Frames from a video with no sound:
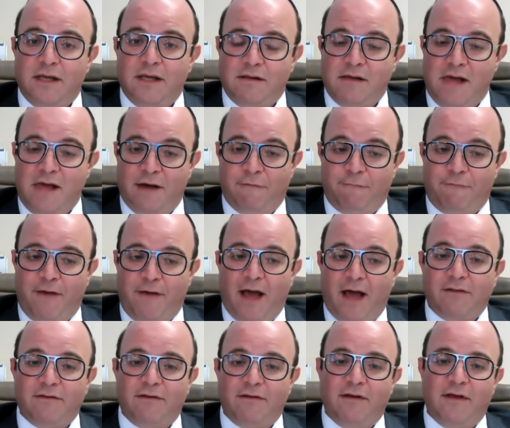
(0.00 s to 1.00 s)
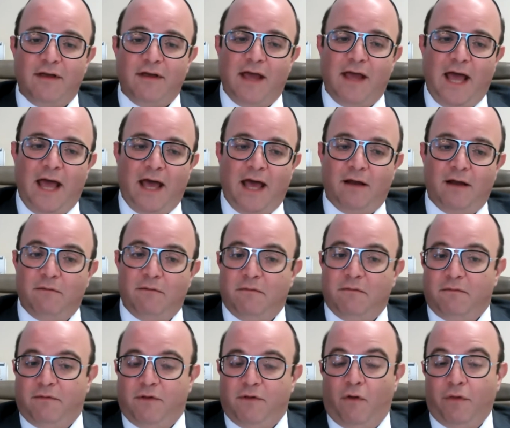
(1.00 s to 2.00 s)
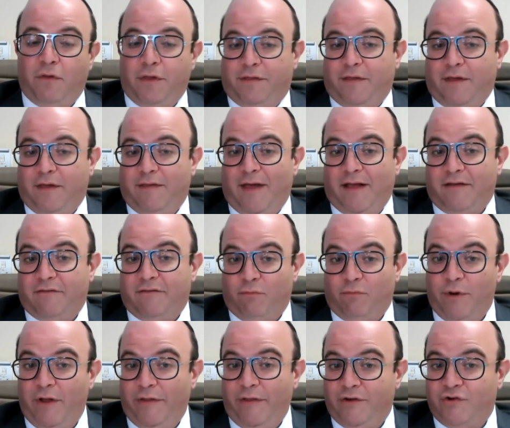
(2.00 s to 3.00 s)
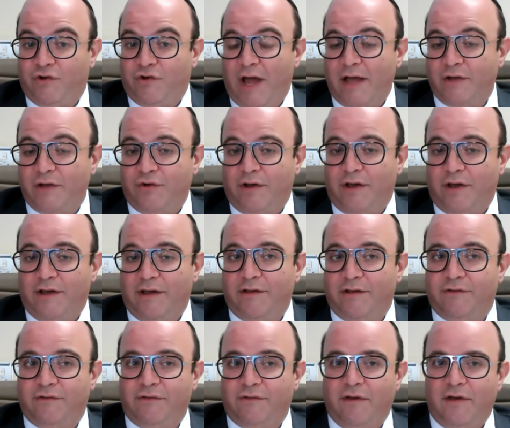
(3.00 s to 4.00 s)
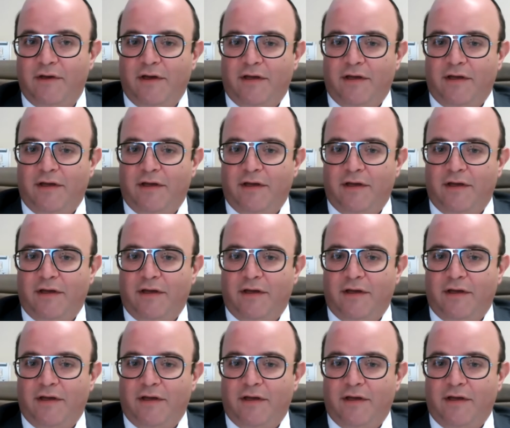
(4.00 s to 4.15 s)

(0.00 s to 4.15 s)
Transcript: in effect. And the only thing that's really changing is